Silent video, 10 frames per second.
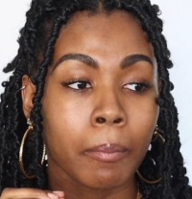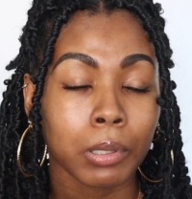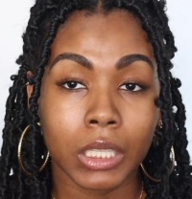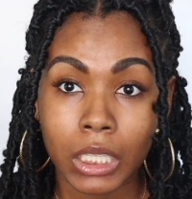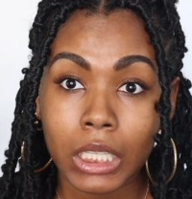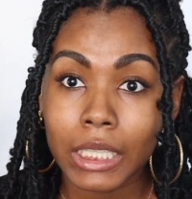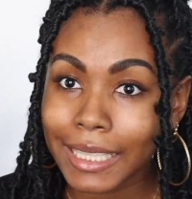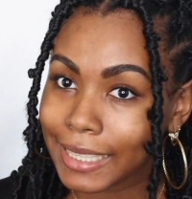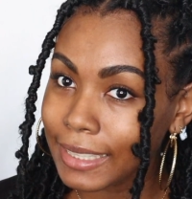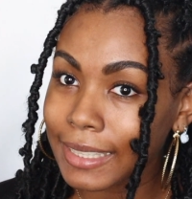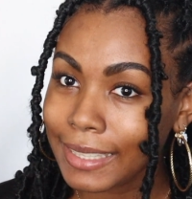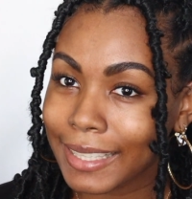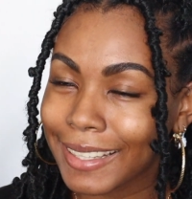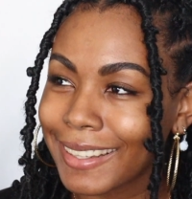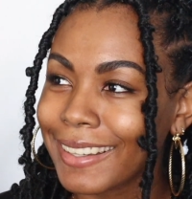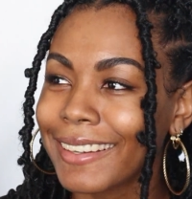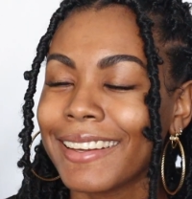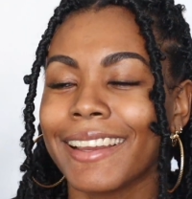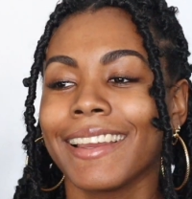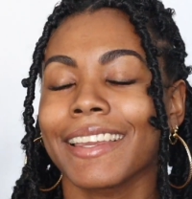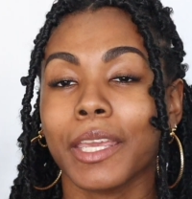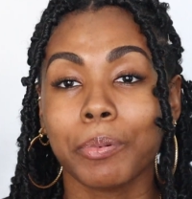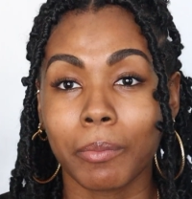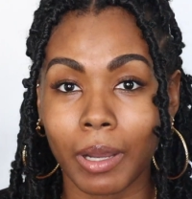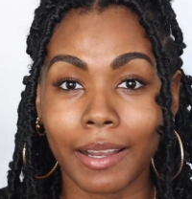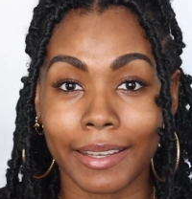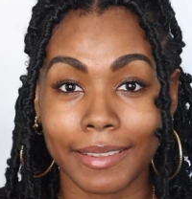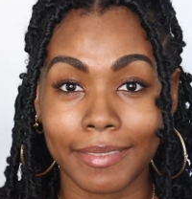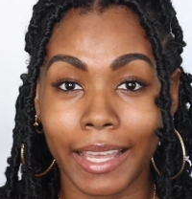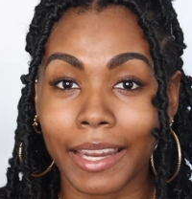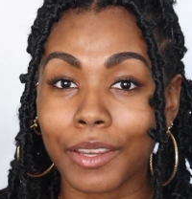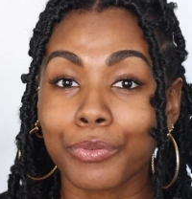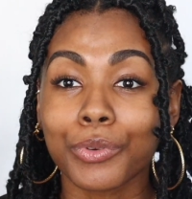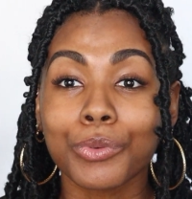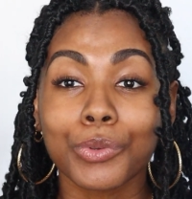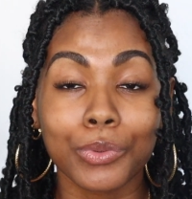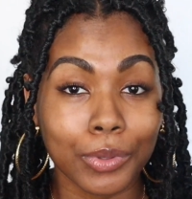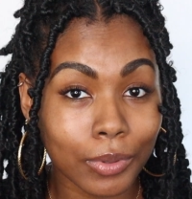Please keep in mind that if you do